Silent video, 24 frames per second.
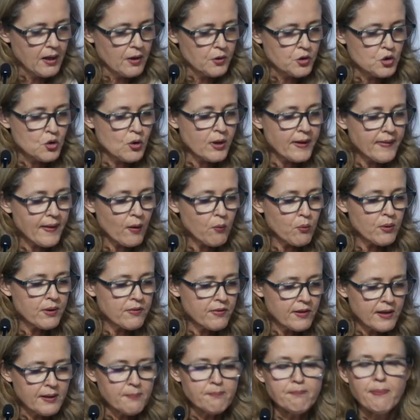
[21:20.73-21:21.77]
Together with
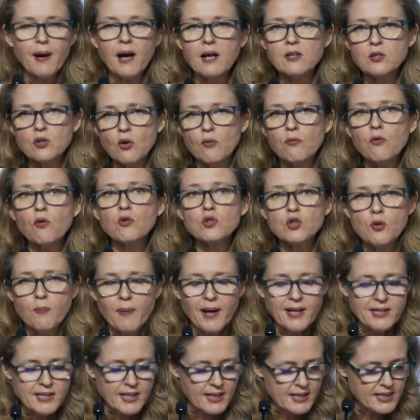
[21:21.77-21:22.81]
the impact of
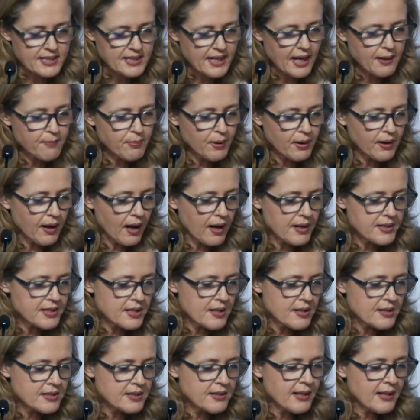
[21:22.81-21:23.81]
automatic stabilizers,